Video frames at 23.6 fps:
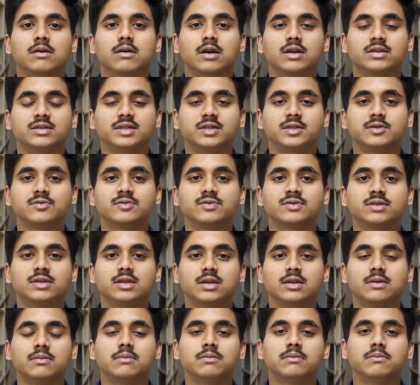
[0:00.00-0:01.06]
achieves
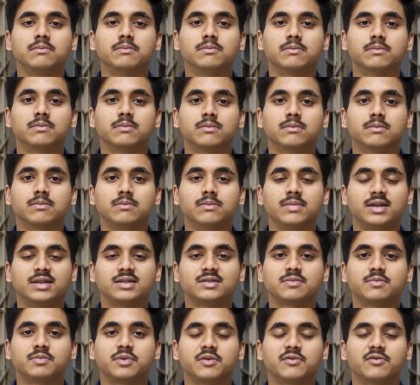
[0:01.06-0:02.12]
the
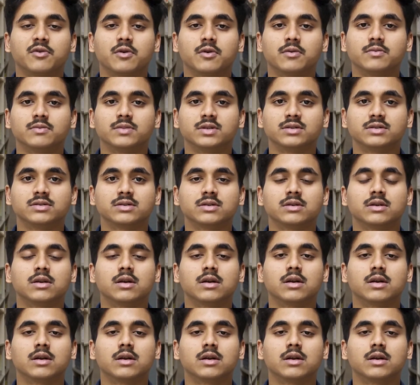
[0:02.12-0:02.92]
best performance